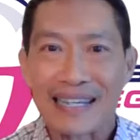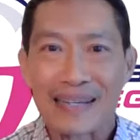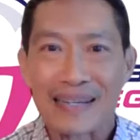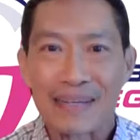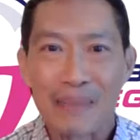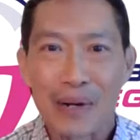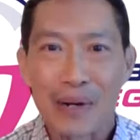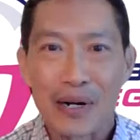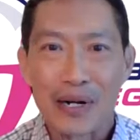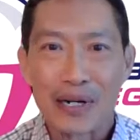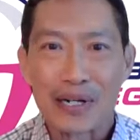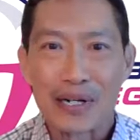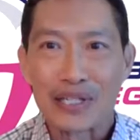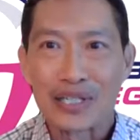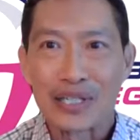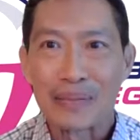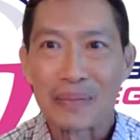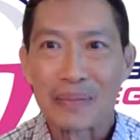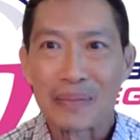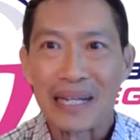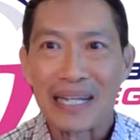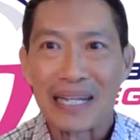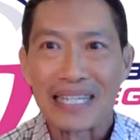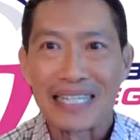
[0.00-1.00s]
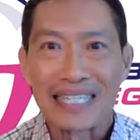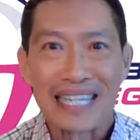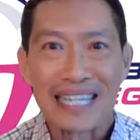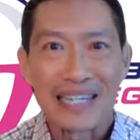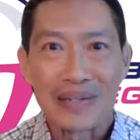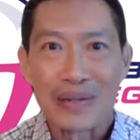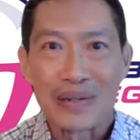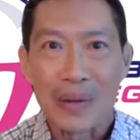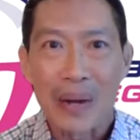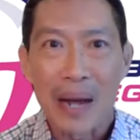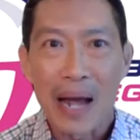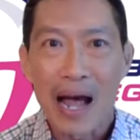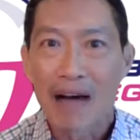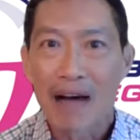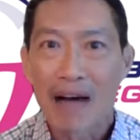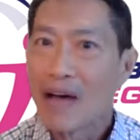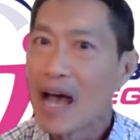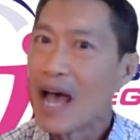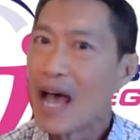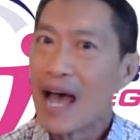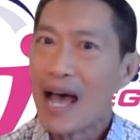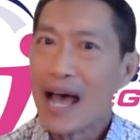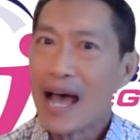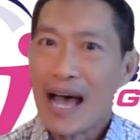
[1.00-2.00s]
the partnership list that you have,